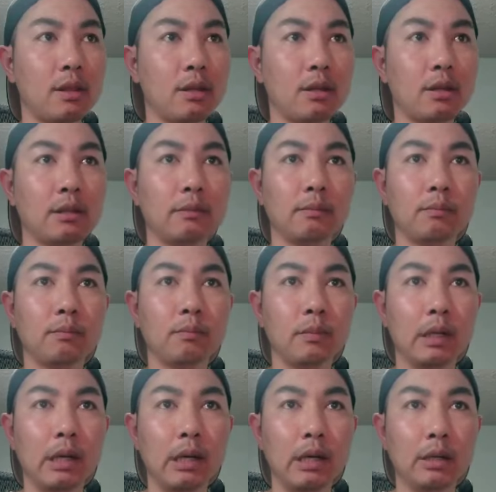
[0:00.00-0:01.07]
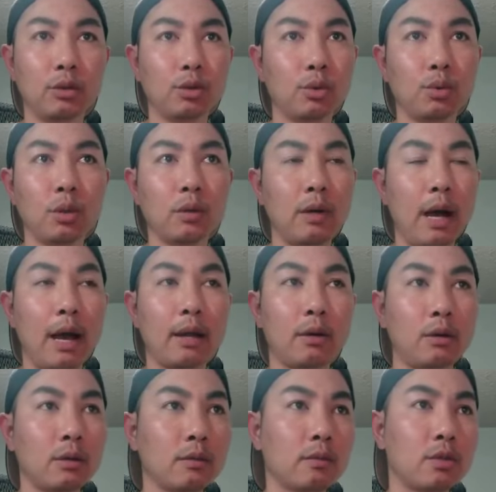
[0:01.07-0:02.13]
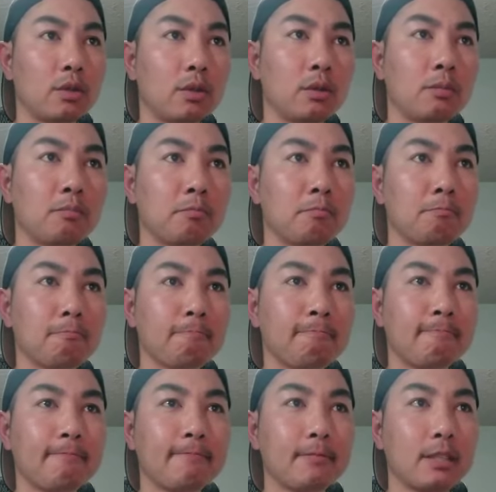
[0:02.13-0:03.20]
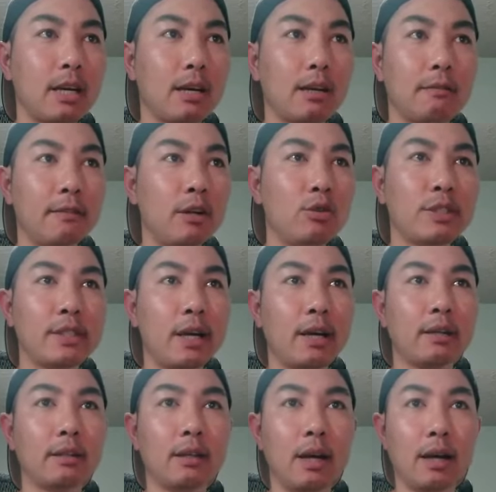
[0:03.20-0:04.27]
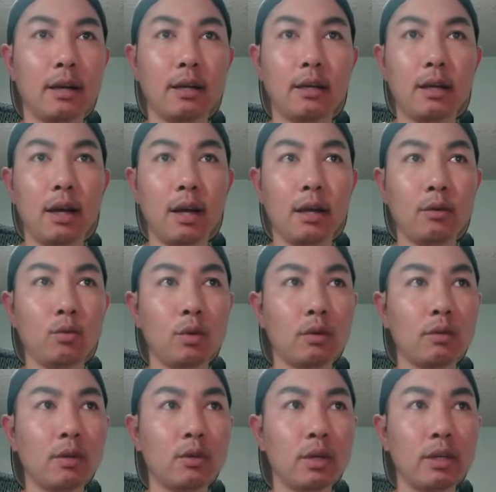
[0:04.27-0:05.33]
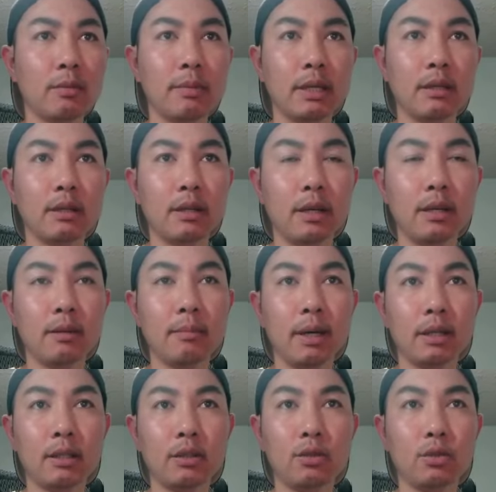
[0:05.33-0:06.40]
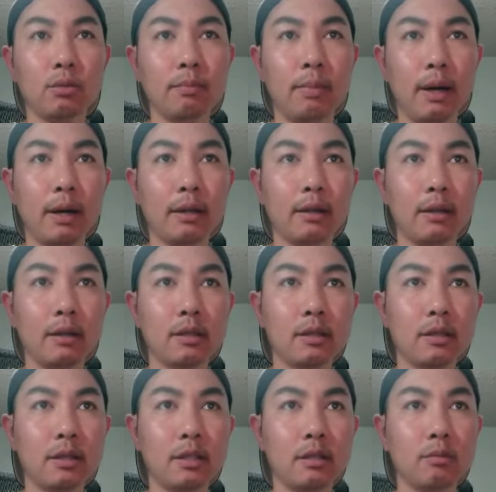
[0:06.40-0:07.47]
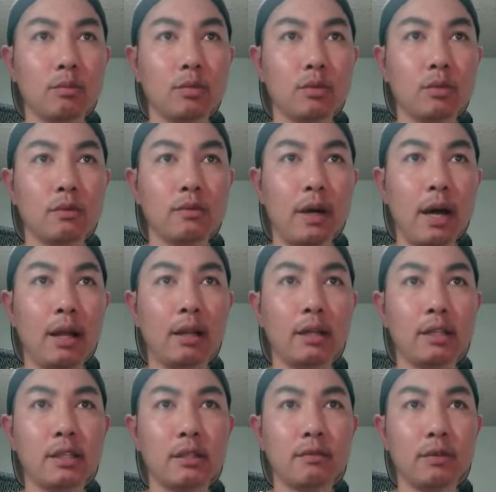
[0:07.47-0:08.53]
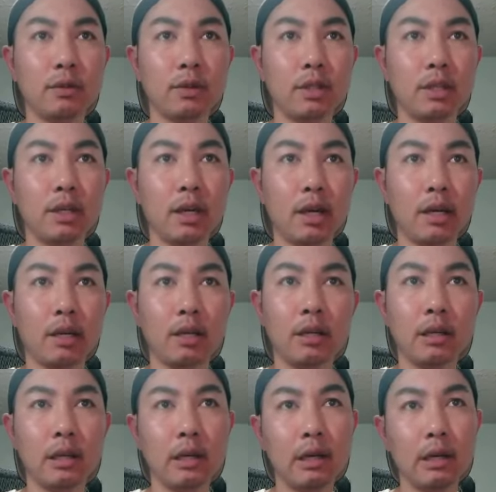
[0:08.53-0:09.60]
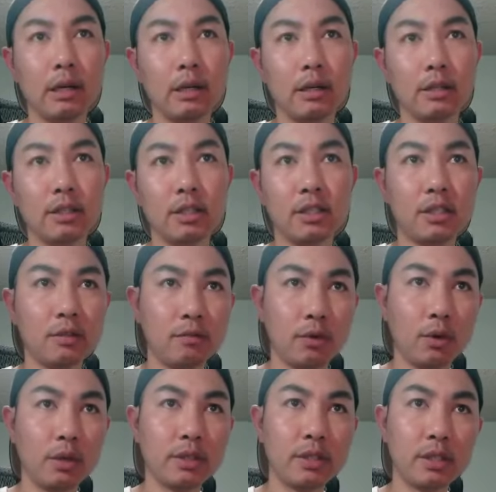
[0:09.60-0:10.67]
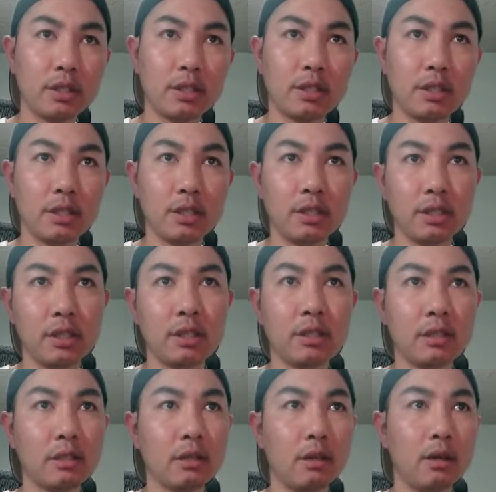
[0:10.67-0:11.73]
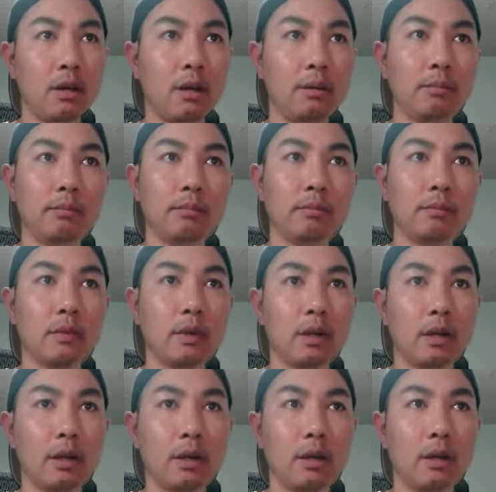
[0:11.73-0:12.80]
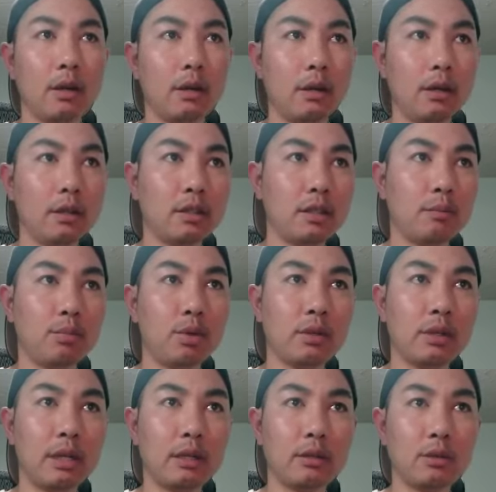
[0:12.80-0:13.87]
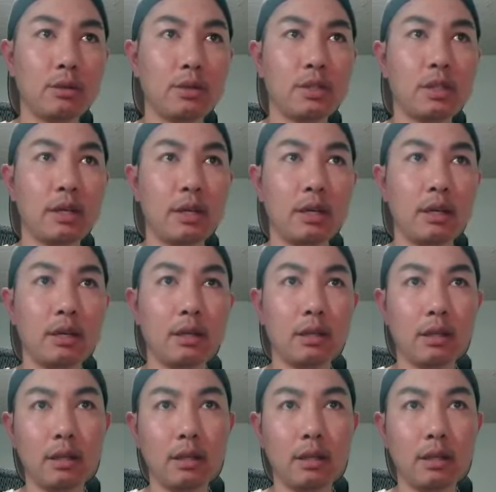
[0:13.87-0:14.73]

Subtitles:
the tool at all. So very sad. I won't recommend it anybody to buy this key move at least for DK 64 and 66. It's a product looks they